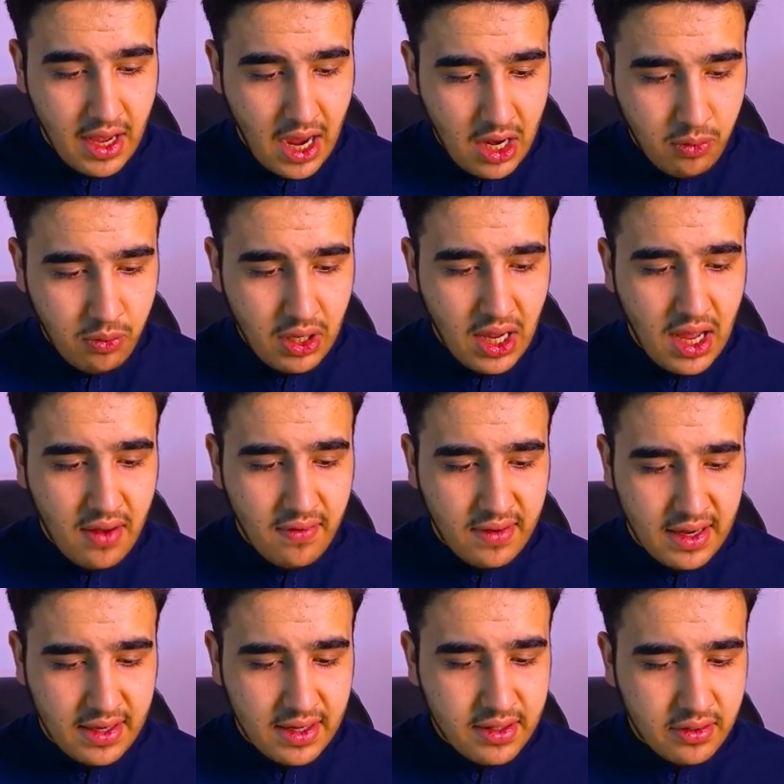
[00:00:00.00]
And we have
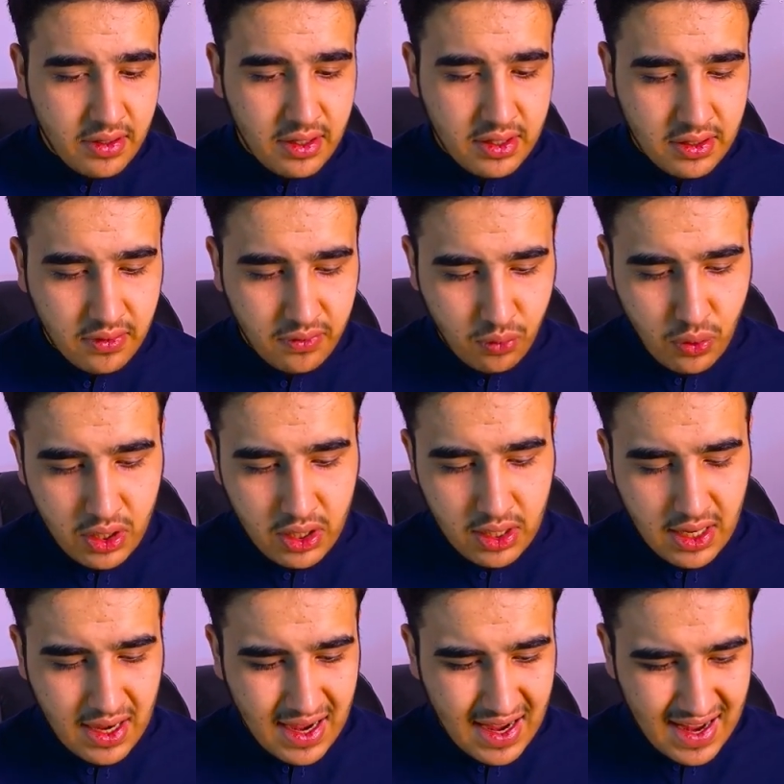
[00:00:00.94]
another
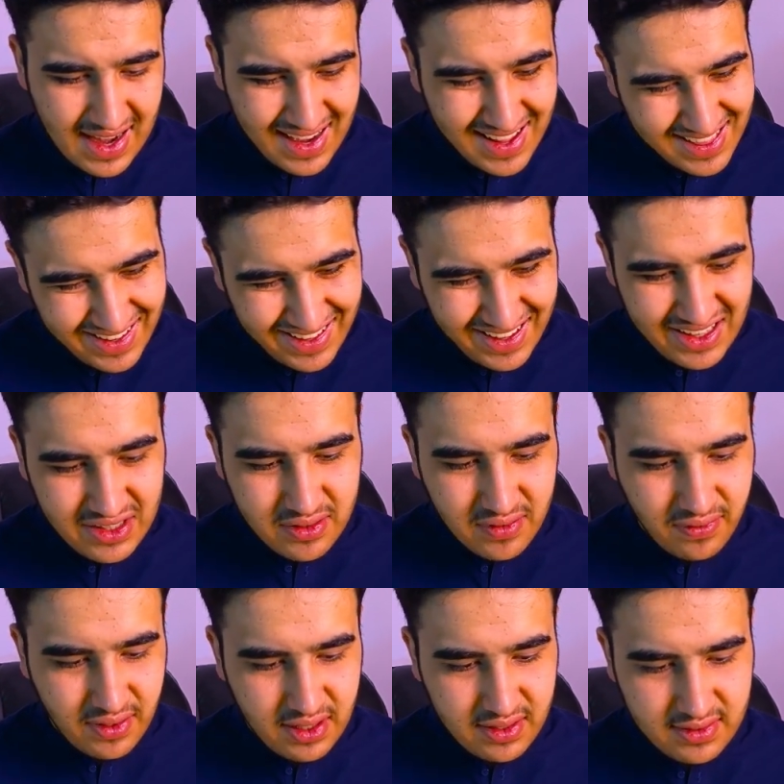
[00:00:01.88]

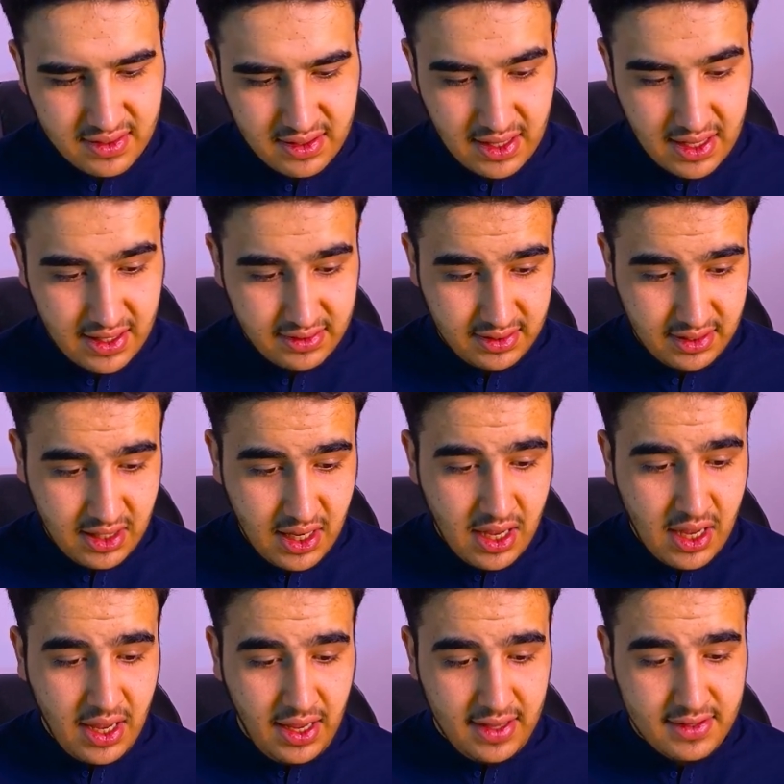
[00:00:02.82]
interface that
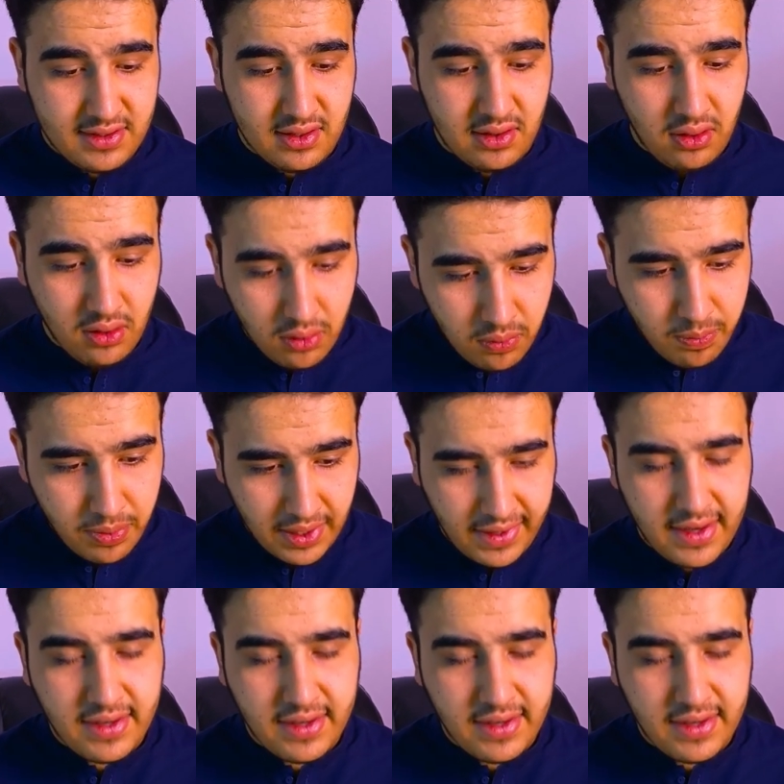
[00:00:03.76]
is loopback.